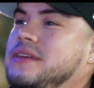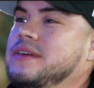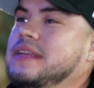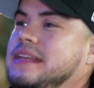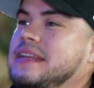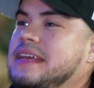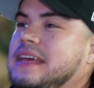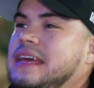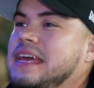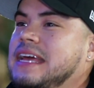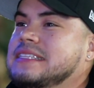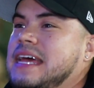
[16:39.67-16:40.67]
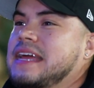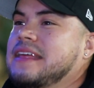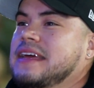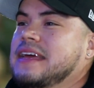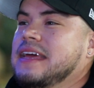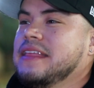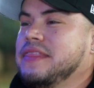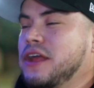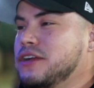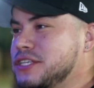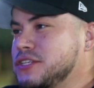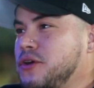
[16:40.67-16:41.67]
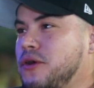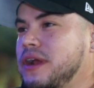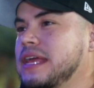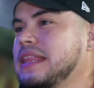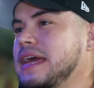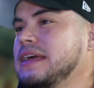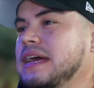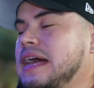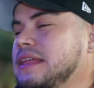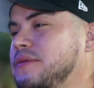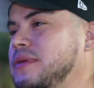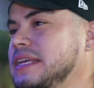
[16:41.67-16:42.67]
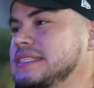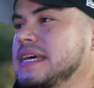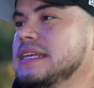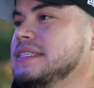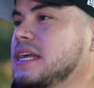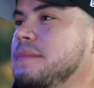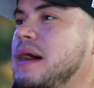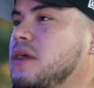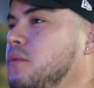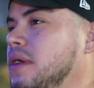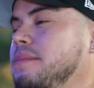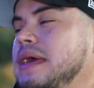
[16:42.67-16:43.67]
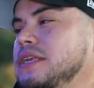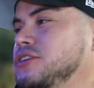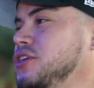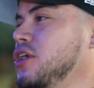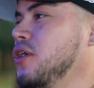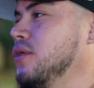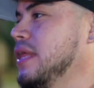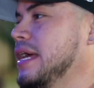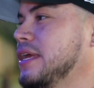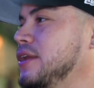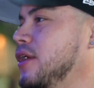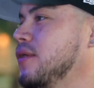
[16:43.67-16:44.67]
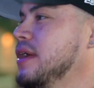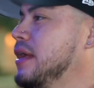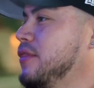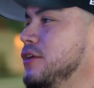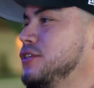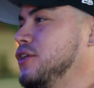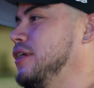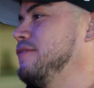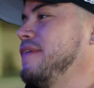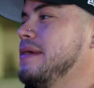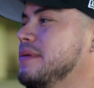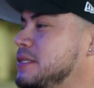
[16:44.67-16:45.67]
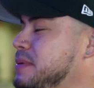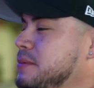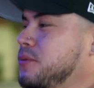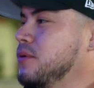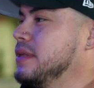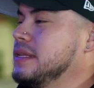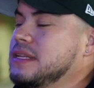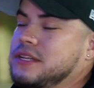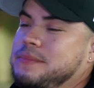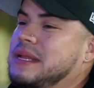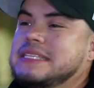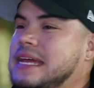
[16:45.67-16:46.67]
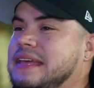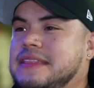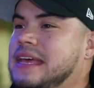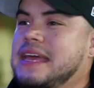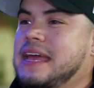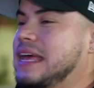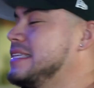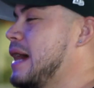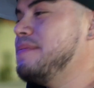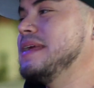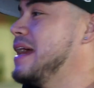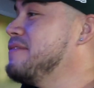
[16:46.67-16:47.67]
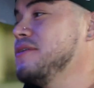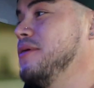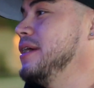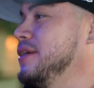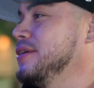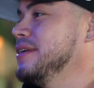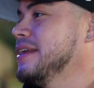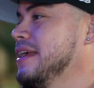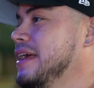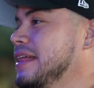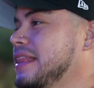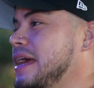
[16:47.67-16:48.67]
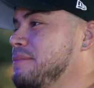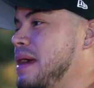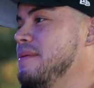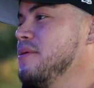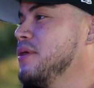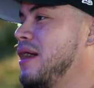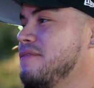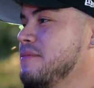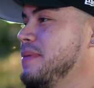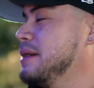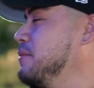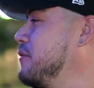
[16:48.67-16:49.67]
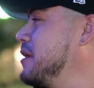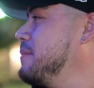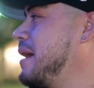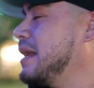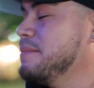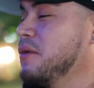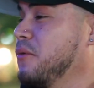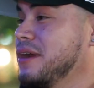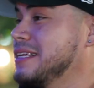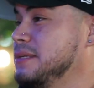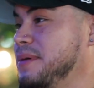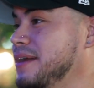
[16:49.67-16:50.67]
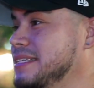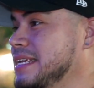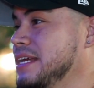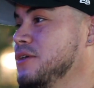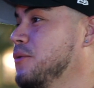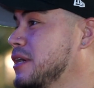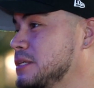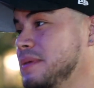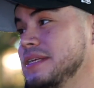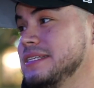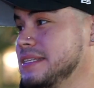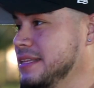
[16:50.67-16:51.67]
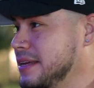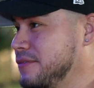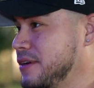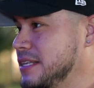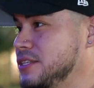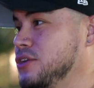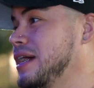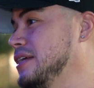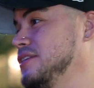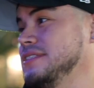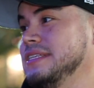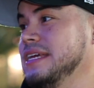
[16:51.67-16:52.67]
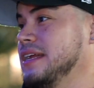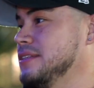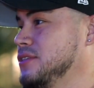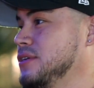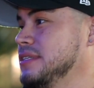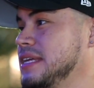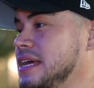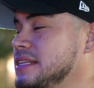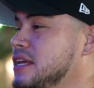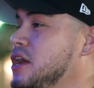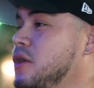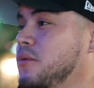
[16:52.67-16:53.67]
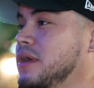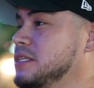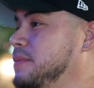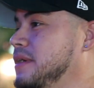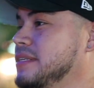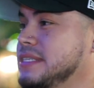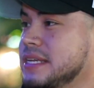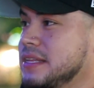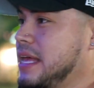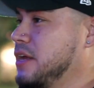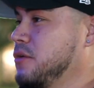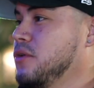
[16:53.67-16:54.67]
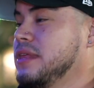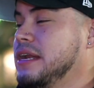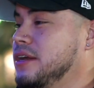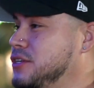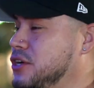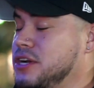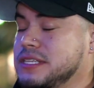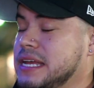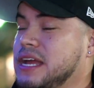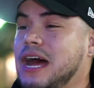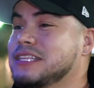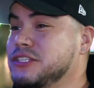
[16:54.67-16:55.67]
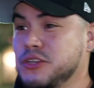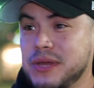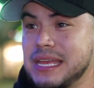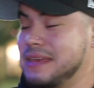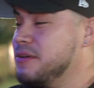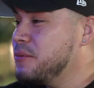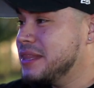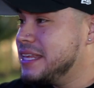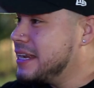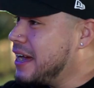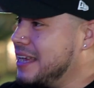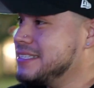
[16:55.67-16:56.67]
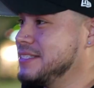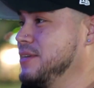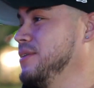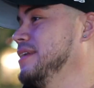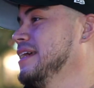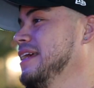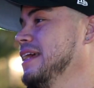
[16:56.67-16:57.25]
dude, and it's like, their story, like, I love what they said, it's not about a one-man show, like, you know, there's certain famous people, but it's like, it's happening everywhere, dude, like, dude, maybe we don't have a big movie about it, but we're experiencing it, dude, we're experiencing deliverance, you guys are seeing it on Tuesdays, we're experiencing, like, growth at our church, like, God's doing it even within us, dude,